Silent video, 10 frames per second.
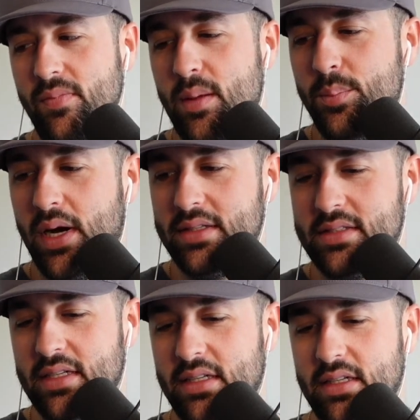But
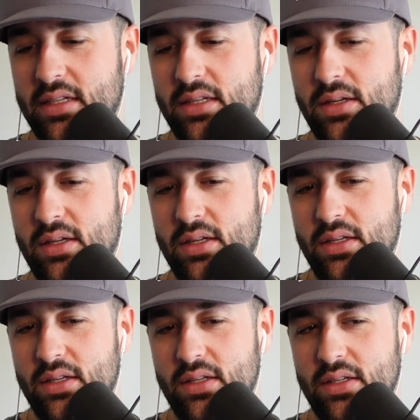
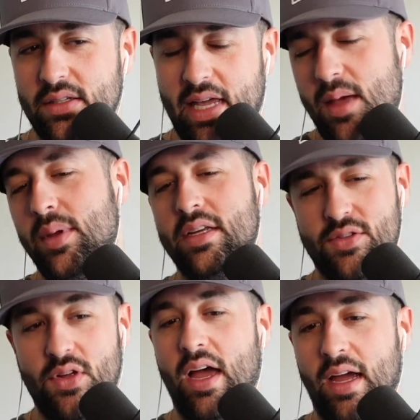camping
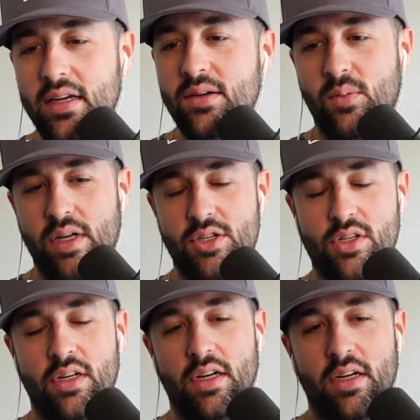aside,
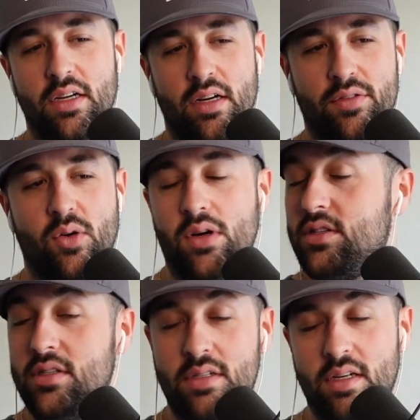which of course
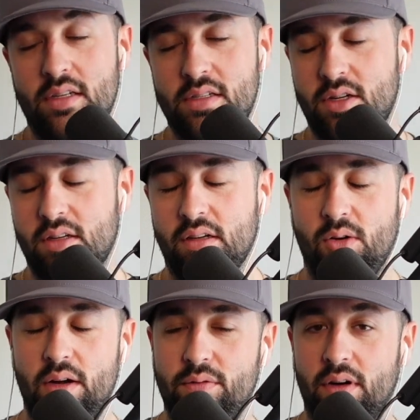is
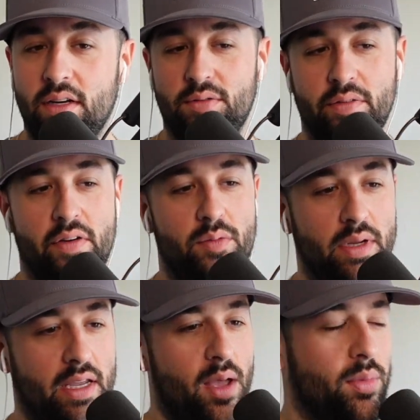quite fun if you've ever been
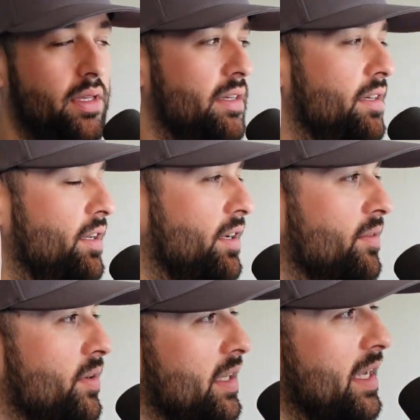camping, and you can
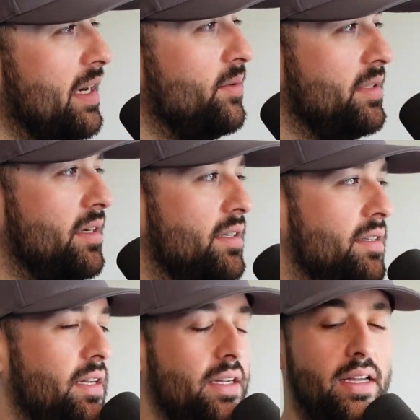really get out there
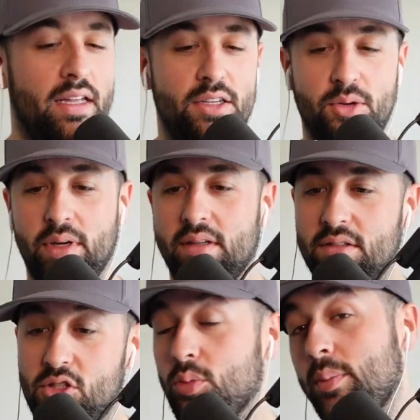and do it
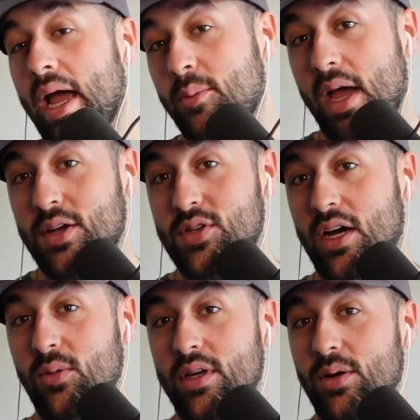super backpack
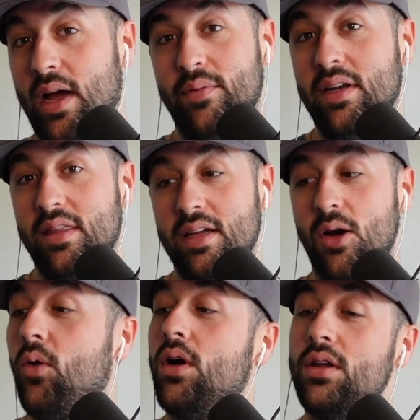style where you don't have anything,
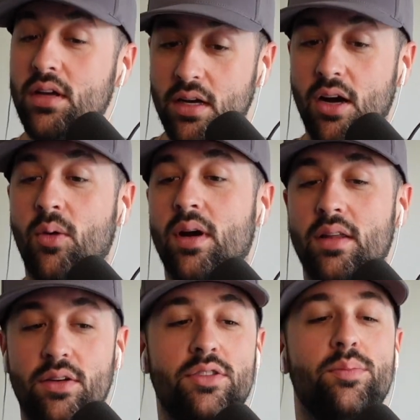or you can go where
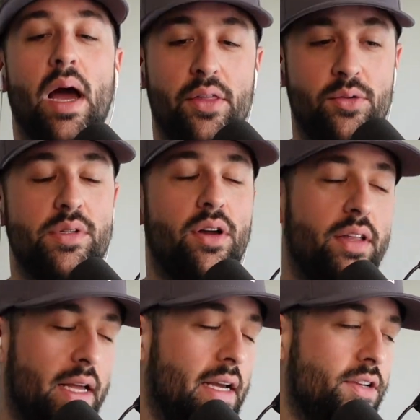there's some bathrooms and all
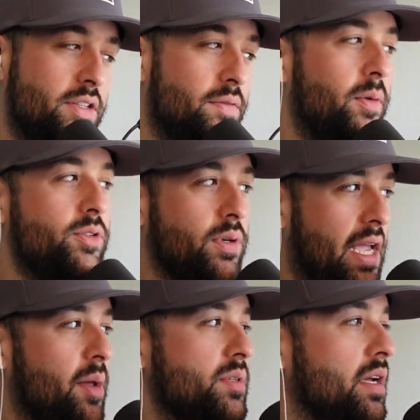that kind of stuff. I went to a
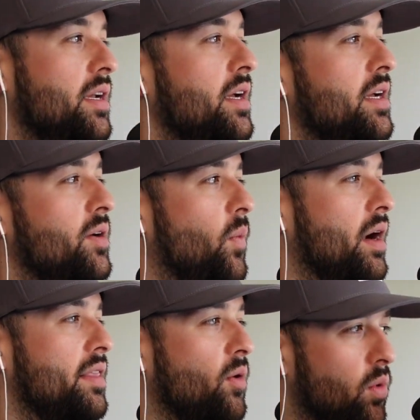campsite
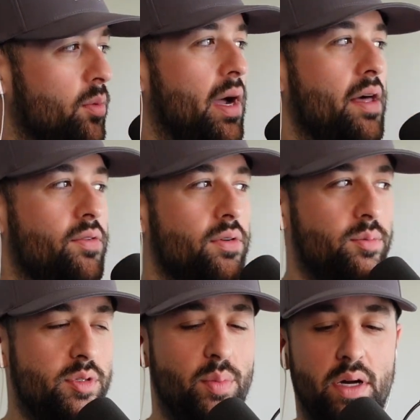where there were
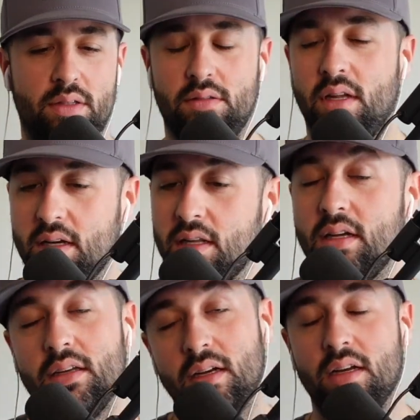bathrooms, but
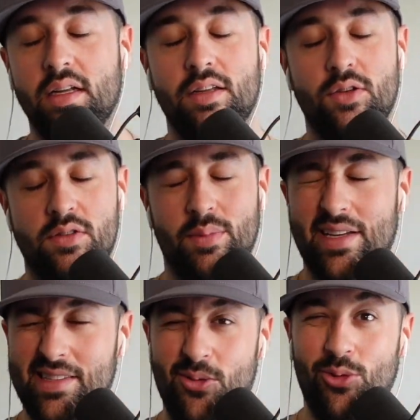luckily didn't need to use them
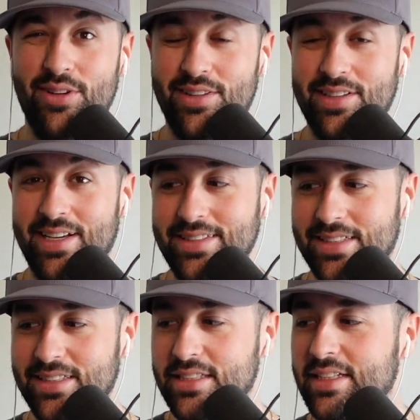because they weren't the
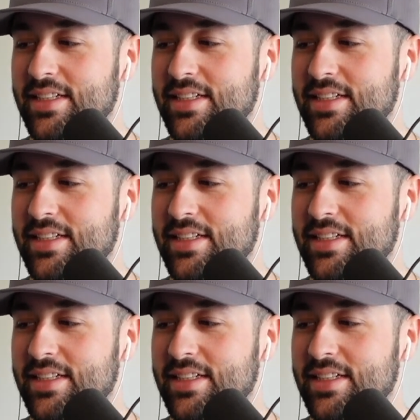nicest.